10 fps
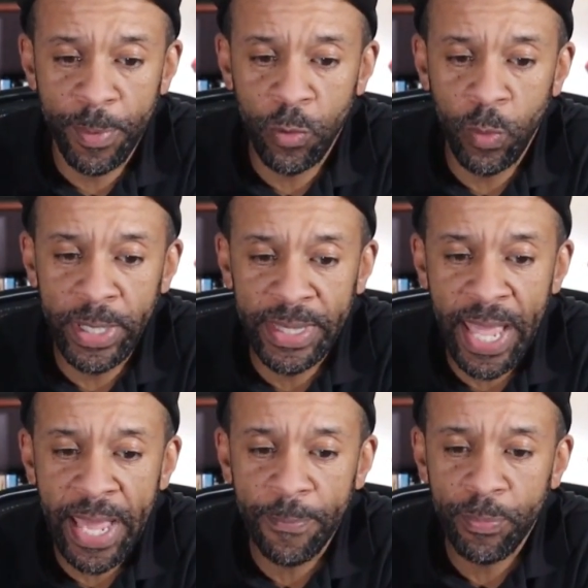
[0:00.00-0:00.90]
between
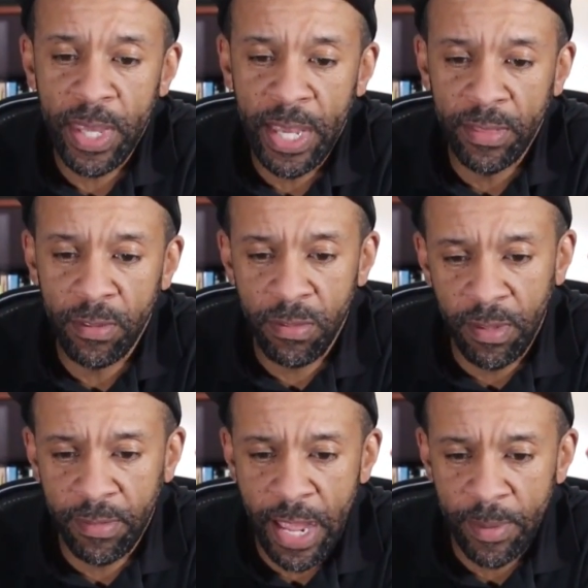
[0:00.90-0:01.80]
that and the
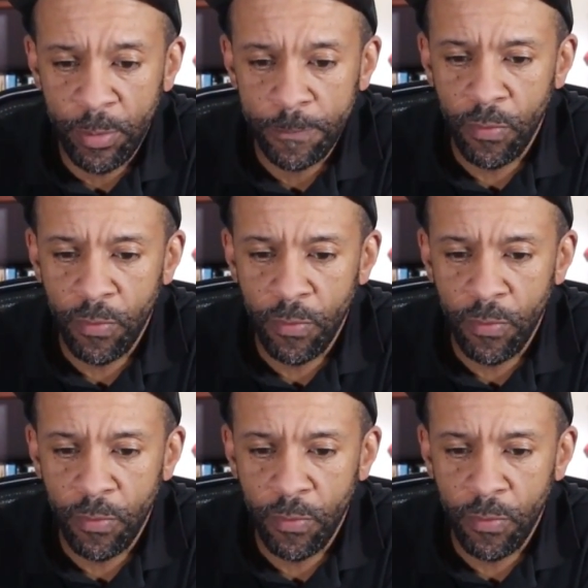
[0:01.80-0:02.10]
6 hybrid.